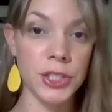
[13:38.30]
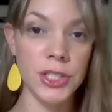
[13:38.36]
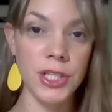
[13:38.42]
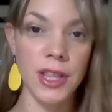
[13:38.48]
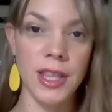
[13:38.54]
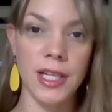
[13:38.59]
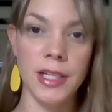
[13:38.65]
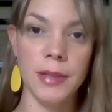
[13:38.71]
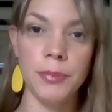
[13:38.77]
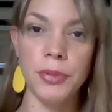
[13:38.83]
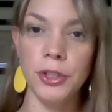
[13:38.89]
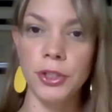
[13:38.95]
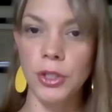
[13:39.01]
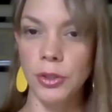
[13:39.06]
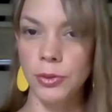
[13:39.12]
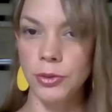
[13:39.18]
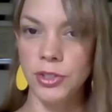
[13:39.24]
that it
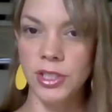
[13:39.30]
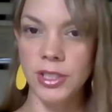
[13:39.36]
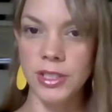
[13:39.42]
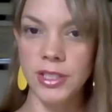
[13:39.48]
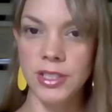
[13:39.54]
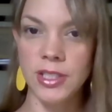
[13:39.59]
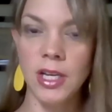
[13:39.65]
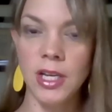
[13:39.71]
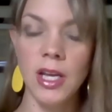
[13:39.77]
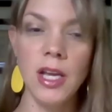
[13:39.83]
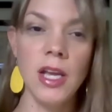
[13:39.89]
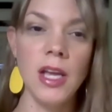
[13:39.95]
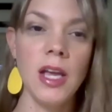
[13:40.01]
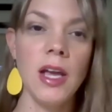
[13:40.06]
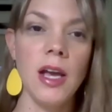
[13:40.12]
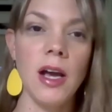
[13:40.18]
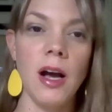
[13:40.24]
produces.
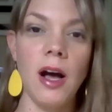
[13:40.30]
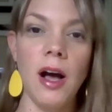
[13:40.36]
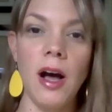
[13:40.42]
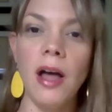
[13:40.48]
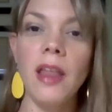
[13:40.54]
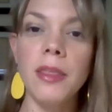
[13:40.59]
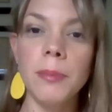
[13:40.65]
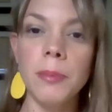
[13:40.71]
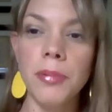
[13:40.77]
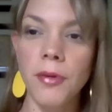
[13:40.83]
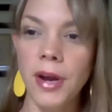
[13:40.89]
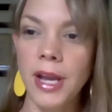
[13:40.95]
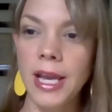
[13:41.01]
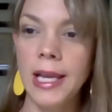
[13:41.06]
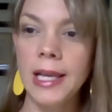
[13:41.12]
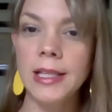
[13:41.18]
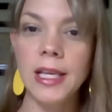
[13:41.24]
The
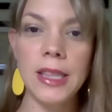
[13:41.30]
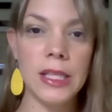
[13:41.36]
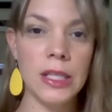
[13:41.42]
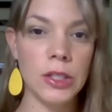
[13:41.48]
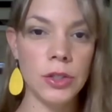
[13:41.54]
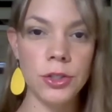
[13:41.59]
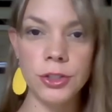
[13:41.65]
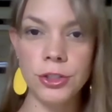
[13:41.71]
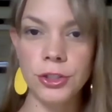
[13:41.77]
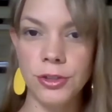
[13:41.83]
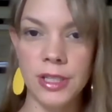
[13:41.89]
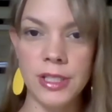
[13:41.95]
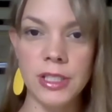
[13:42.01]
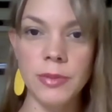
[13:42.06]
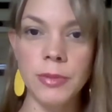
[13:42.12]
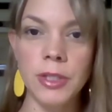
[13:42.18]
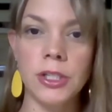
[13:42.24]
brain and the
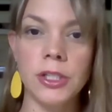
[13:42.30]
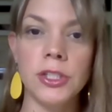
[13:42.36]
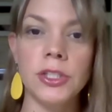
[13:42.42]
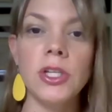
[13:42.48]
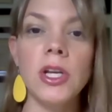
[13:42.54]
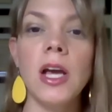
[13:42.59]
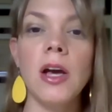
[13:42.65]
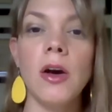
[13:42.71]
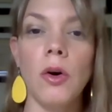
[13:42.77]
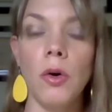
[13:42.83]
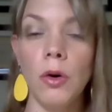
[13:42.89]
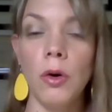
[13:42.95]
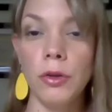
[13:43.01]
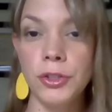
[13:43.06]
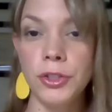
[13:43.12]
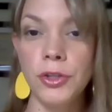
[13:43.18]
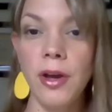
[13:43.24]
neurotransmitters
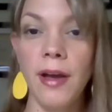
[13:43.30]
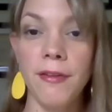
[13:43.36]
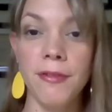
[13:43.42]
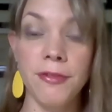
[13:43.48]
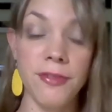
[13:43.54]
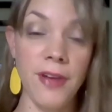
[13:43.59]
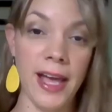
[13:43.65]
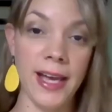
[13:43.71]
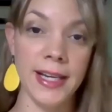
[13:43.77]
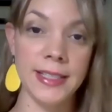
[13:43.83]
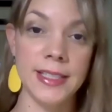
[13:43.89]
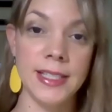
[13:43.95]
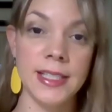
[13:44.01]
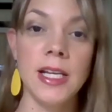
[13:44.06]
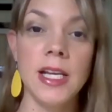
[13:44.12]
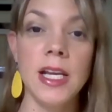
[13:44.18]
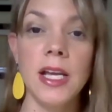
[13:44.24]
also affect
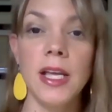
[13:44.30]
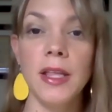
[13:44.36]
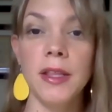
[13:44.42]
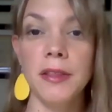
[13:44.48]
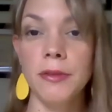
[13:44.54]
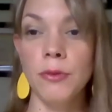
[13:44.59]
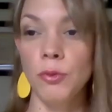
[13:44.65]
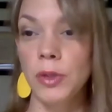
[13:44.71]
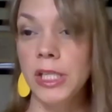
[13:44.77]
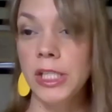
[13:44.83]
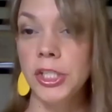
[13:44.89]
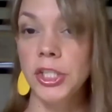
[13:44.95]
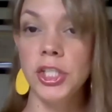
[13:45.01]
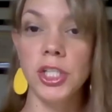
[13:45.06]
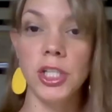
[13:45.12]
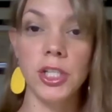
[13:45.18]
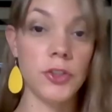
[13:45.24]

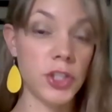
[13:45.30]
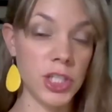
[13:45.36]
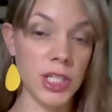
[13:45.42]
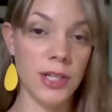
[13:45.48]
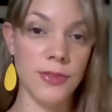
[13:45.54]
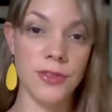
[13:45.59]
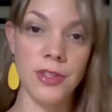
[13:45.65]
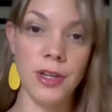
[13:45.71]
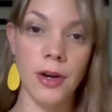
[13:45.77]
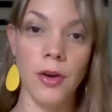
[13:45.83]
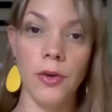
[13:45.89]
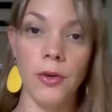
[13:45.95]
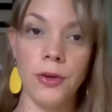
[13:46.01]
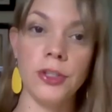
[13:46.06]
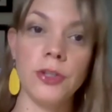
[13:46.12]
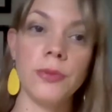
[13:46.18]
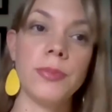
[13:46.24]
which genes are
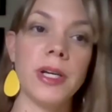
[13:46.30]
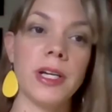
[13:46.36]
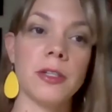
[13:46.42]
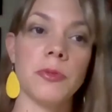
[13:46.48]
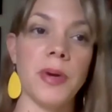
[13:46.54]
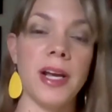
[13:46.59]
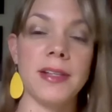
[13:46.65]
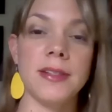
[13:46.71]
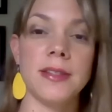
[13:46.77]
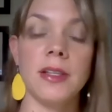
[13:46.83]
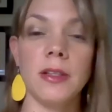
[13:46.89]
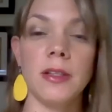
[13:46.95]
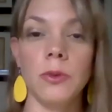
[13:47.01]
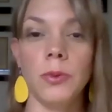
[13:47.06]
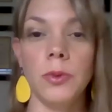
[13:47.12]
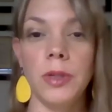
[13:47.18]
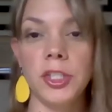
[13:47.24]
going to be expressed
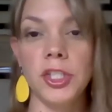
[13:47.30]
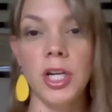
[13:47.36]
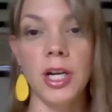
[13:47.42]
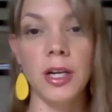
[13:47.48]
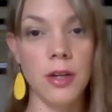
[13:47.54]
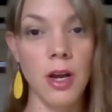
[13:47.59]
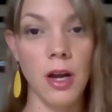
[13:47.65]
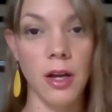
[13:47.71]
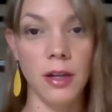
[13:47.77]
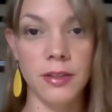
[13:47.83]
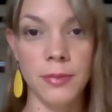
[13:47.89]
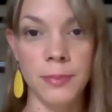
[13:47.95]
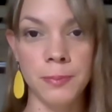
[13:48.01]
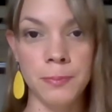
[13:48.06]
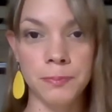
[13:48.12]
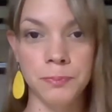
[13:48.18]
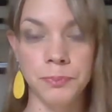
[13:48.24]
and which are not,
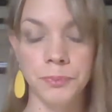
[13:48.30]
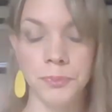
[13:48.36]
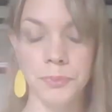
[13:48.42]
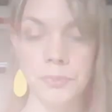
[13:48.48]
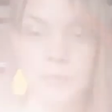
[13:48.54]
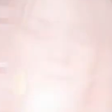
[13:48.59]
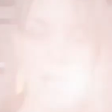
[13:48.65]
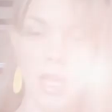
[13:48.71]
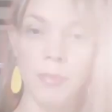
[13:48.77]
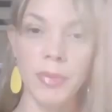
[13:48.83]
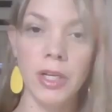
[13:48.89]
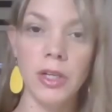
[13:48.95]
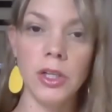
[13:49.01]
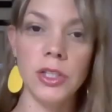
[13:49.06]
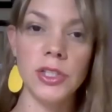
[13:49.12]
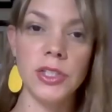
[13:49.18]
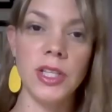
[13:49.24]

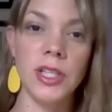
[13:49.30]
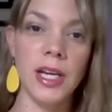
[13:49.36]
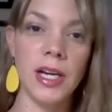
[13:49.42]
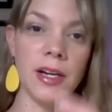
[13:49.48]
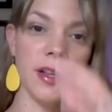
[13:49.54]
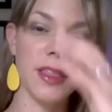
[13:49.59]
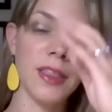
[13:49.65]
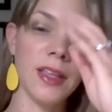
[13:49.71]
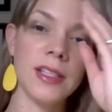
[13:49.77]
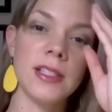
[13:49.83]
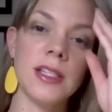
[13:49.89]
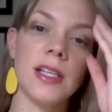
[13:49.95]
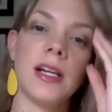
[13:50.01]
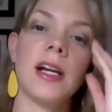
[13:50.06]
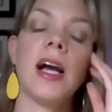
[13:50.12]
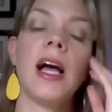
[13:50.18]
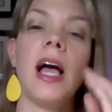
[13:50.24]
because they are things that
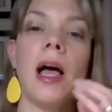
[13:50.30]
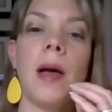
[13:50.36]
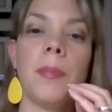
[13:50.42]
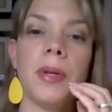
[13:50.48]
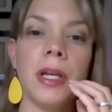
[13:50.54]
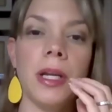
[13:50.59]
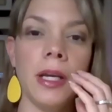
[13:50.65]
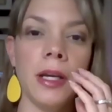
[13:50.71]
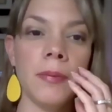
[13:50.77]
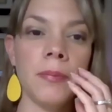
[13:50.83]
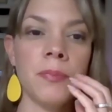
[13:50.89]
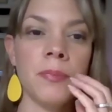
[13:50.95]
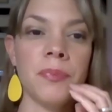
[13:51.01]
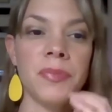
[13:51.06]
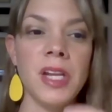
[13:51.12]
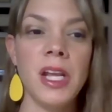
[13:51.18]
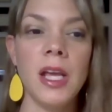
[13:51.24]
are happening
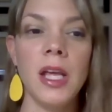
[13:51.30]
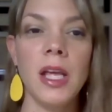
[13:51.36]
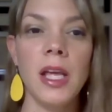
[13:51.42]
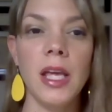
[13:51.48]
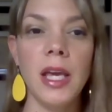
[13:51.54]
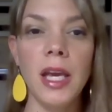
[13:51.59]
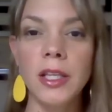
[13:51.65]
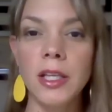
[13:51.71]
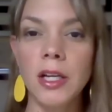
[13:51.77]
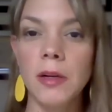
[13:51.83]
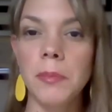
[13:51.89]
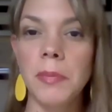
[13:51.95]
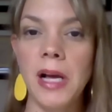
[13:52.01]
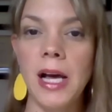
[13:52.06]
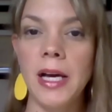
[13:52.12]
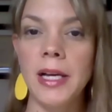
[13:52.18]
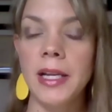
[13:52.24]
in our
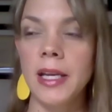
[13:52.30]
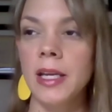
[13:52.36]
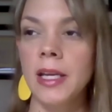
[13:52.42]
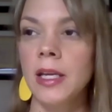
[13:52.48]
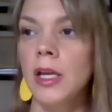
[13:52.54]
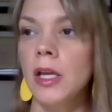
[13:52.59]
body